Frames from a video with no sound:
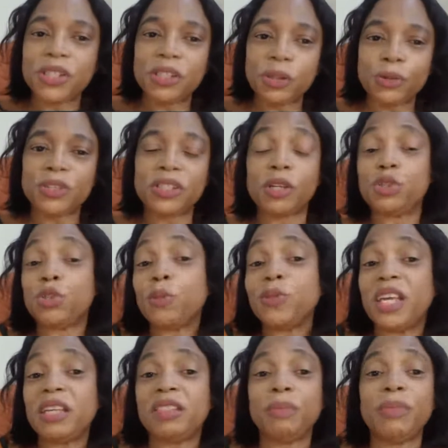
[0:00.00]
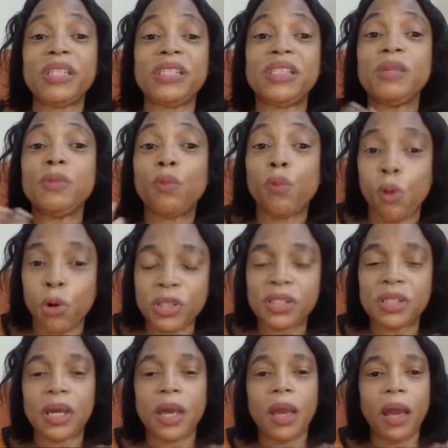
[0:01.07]
with sickle cell, sometimes it may seem
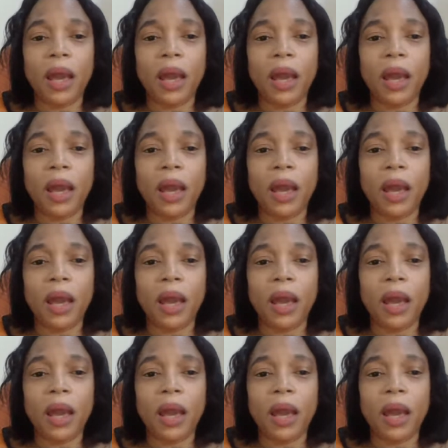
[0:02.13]
worse.